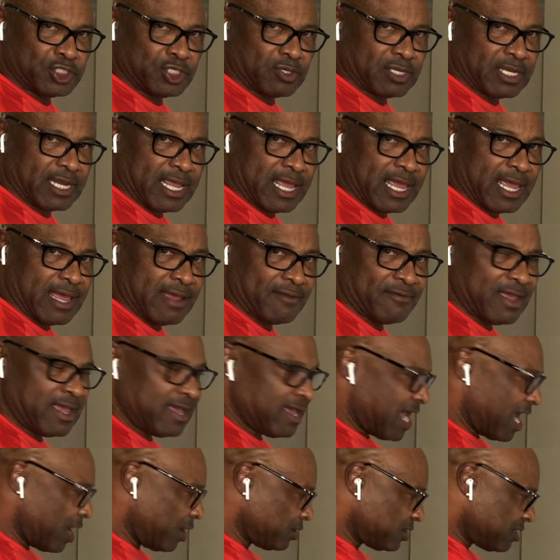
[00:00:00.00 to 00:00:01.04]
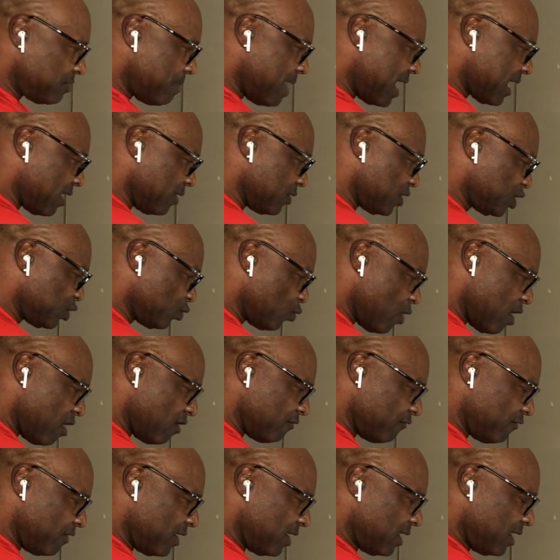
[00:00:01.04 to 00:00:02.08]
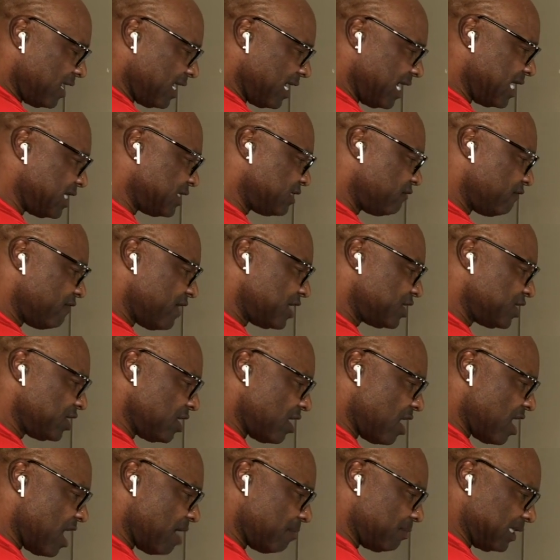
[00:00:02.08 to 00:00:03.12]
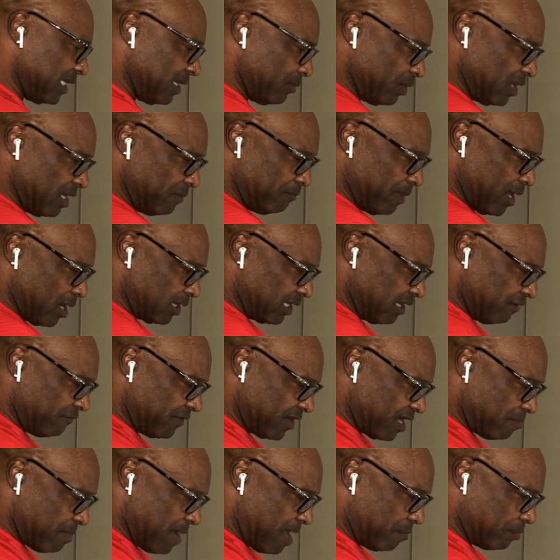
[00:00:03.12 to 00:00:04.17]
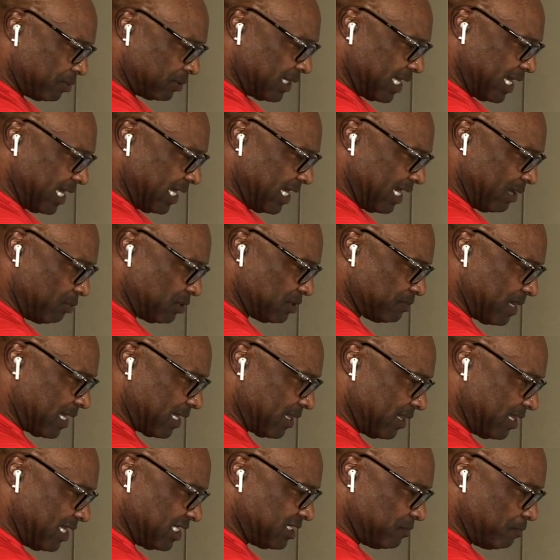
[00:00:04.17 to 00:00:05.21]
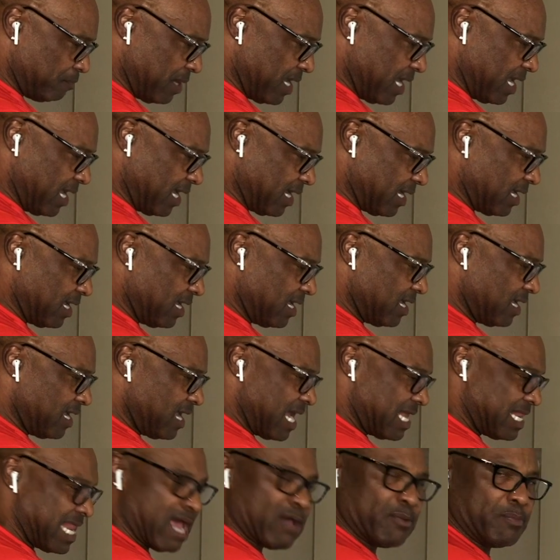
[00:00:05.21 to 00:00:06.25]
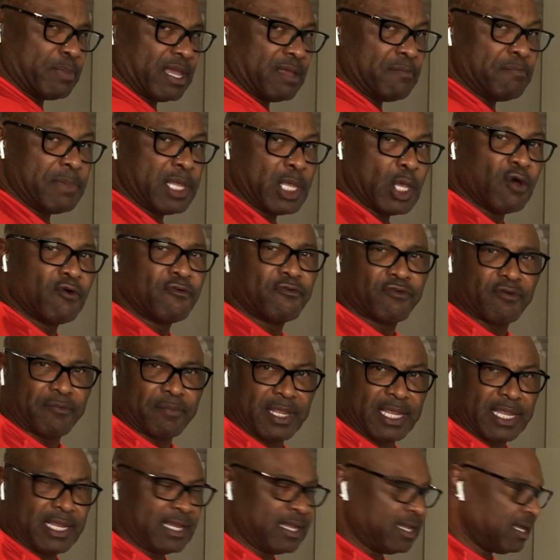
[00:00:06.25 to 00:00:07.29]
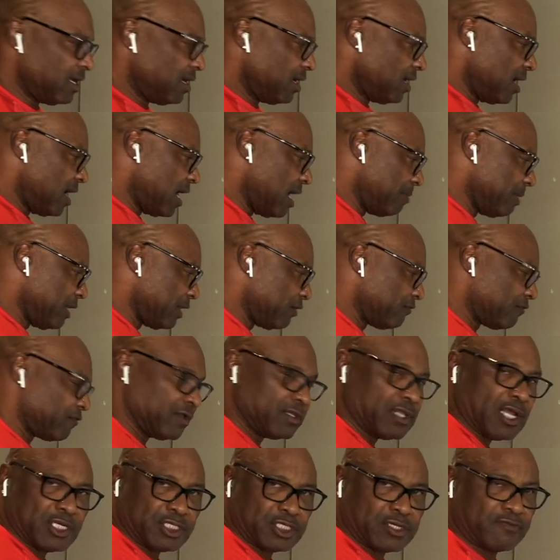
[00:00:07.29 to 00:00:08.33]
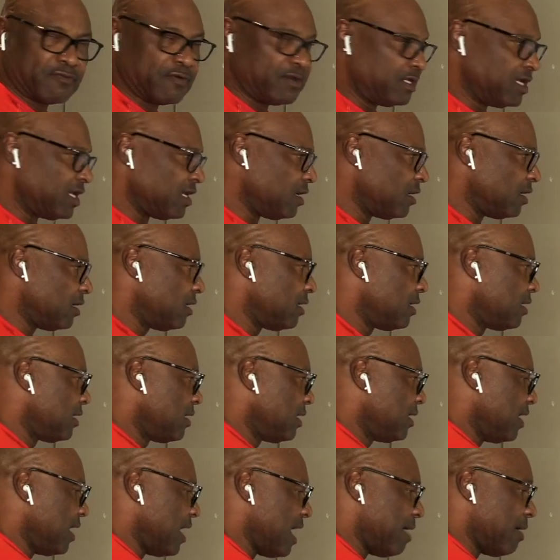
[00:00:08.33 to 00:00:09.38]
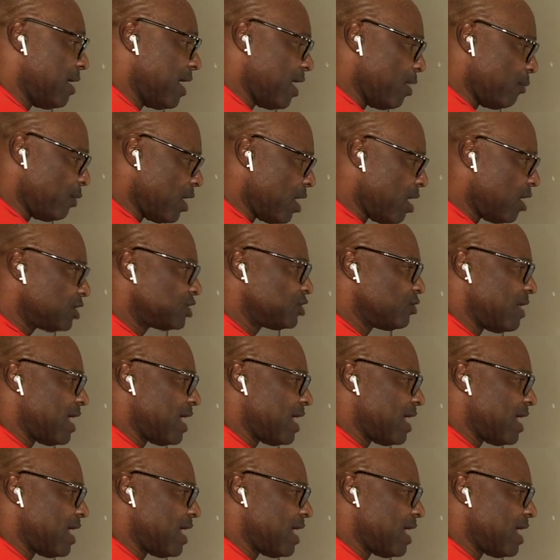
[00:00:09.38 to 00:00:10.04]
you can have. I used to make a 12-inch veggie omelet, it would barely fit on my plate. It was like this big, and that would be a meal for me, either for lunch or for dinner. And we also